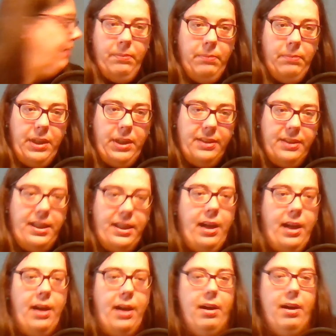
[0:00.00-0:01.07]
because they
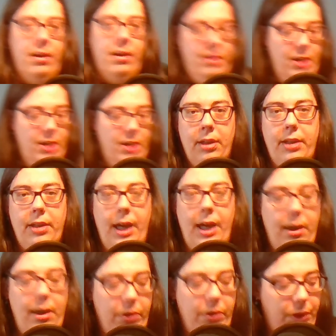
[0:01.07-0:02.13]
are
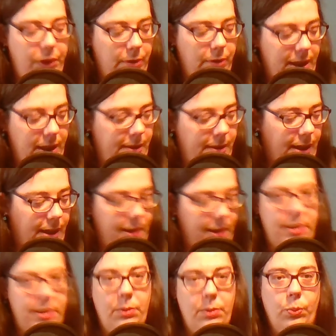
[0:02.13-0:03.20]
nylon thread that
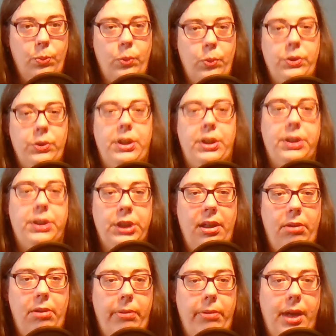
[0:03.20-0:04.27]
is wounded
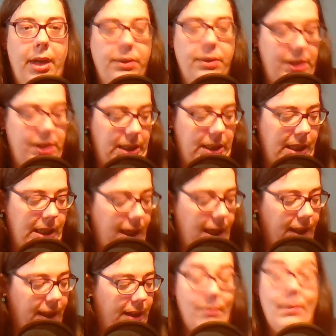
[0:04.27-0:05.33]
around the neck.